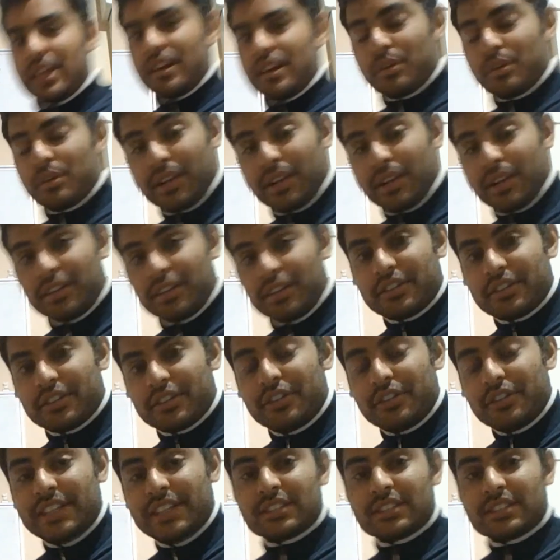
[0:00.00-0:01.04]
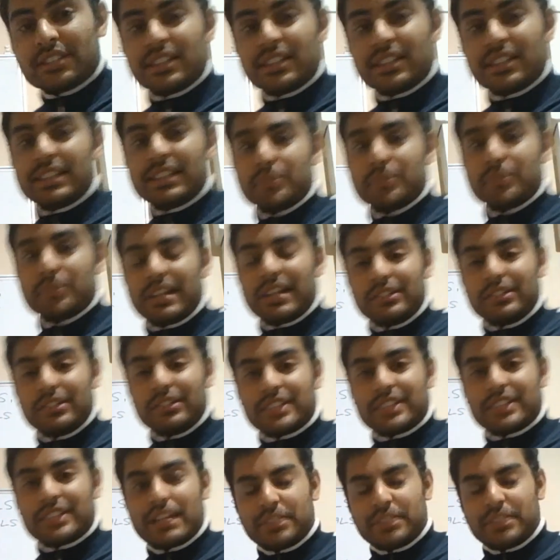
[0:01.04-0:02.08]
Well, the reason these metals
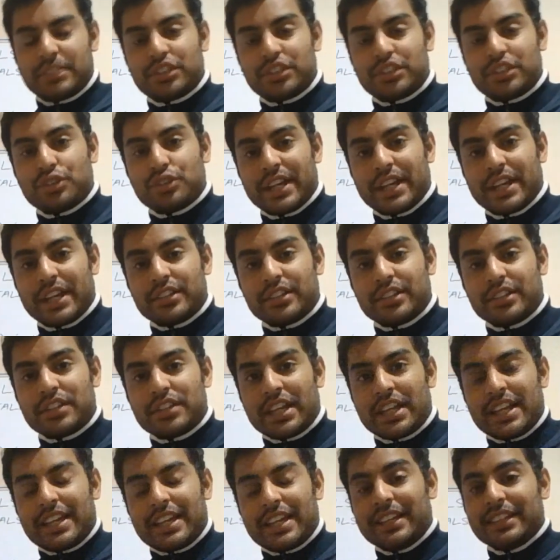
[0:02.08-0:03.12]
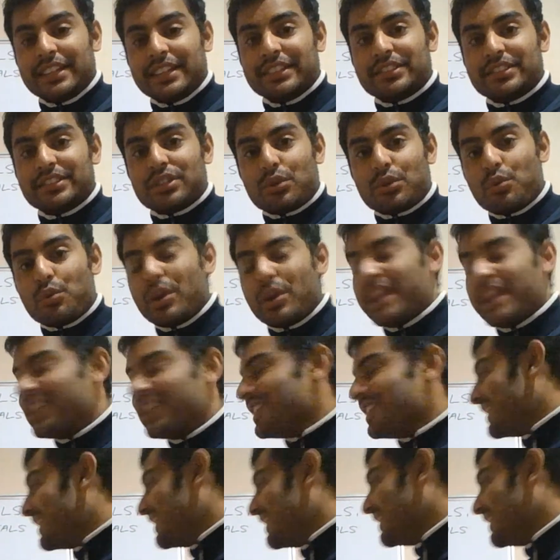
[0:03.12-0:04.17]
can be stretched is when
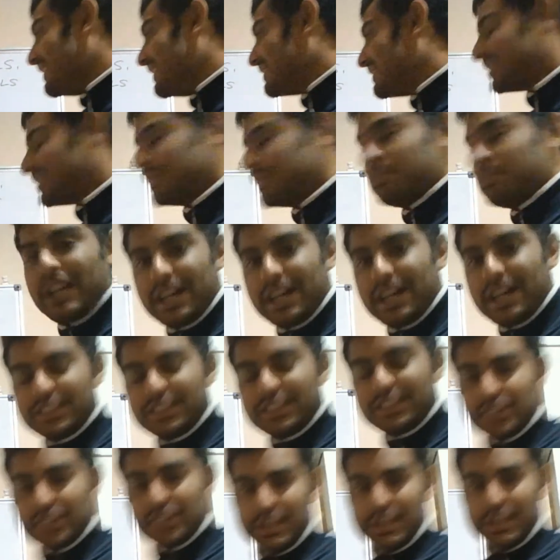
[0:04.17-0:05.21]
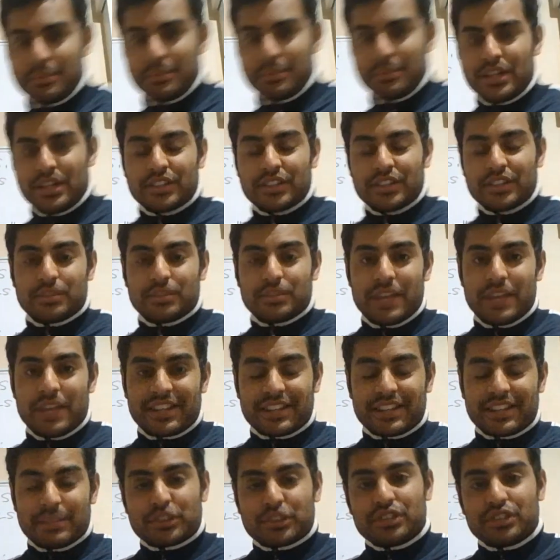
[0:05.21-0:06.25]
heat is applied to them to make
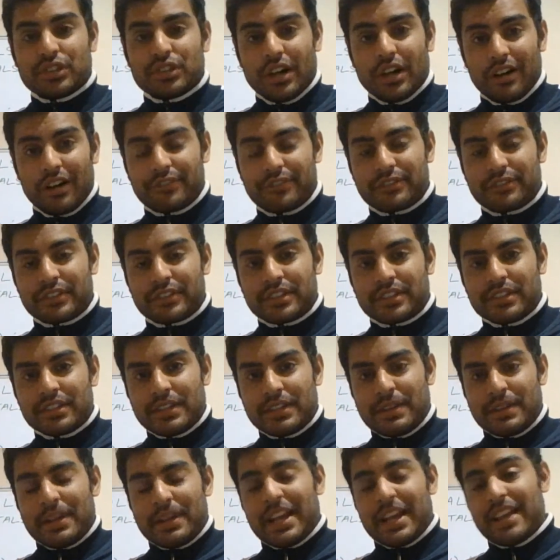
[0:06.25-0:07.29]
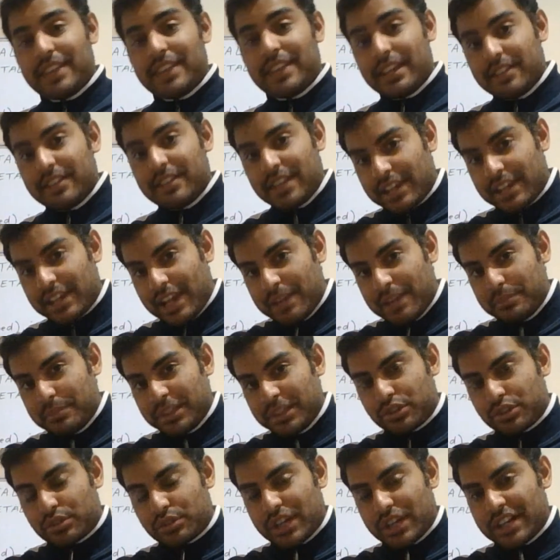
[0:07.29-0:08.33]
them soft. And then they can be
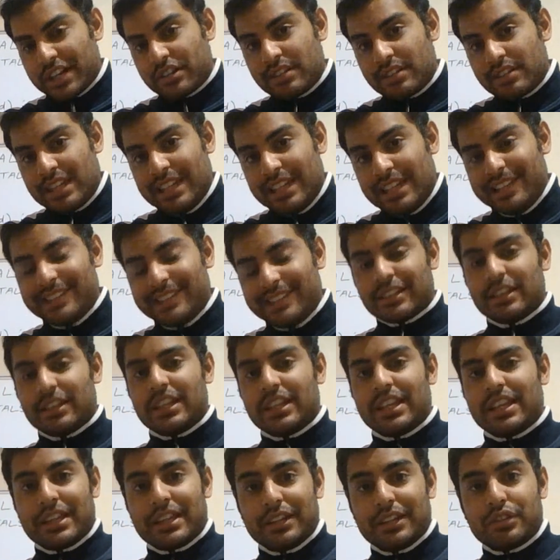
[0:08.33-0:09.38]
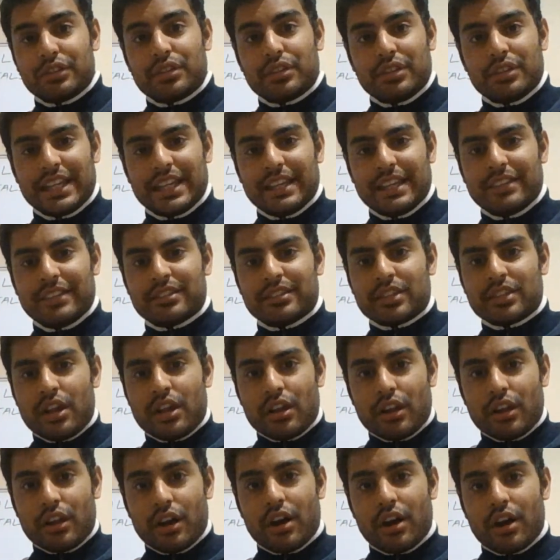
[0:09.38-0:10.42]
stretched easily into these
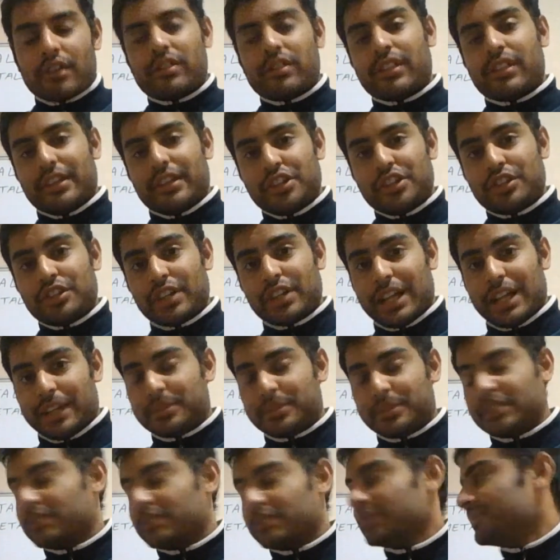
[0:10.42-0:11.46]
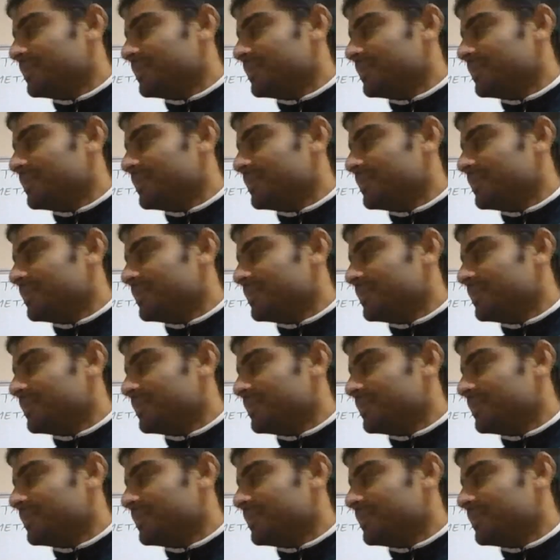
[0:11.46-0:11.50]
long, thin shapes.